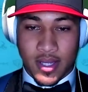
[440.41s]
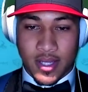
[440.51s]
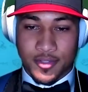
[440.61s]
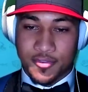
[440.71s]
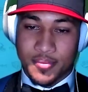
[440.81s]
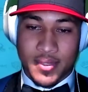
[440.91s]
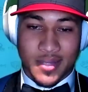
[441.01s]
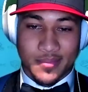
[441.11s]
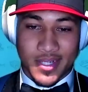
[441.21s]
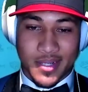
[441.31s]
So for me,
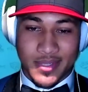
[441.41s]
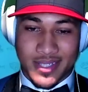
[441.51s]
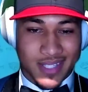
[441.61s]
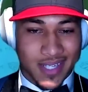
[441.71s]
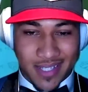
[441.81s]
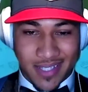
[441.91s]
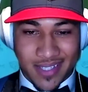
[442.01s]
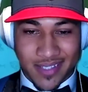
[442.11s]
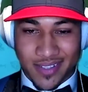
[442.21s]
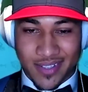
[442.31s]
I'm just excited to get
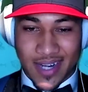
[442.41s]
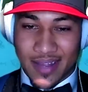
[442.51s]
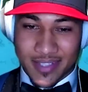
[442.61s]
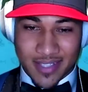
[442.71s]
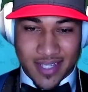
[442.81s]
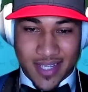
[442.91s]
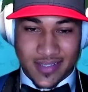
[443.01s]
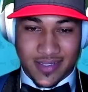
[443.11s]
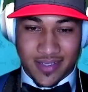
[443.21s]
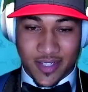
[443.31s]
there and learn. Obviously, he
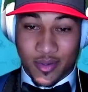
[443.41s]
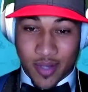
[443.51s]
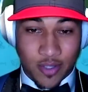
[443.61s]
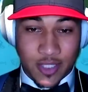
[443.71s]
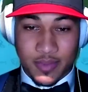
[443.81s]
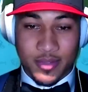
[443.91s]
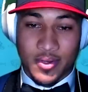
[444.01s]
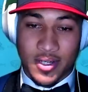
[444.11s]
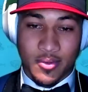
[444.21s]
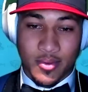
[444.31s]
hasn't, you know, coached me
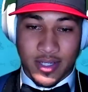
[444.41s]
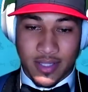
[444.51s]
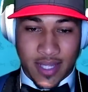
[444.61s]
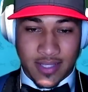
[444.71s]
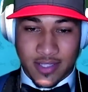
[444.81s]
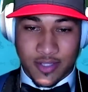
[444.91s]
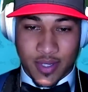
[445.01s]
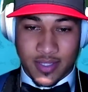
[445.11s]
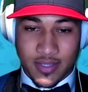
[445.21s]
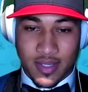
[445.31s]
one-on-one in that
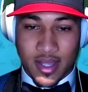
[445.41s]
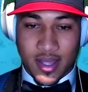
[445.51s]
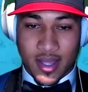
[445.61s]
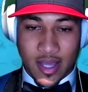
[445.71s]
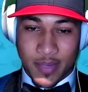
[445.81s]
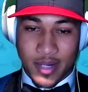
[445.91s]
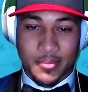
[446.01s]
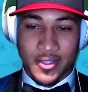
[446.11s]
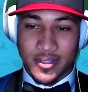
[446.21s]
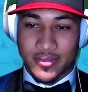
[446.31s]
situation, but I'm
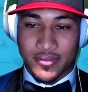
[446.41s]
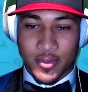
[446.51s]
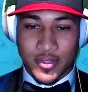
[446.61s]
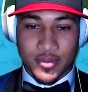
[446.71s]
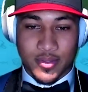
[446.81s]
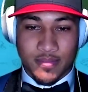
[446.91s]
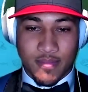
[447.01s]
really looking forward to it.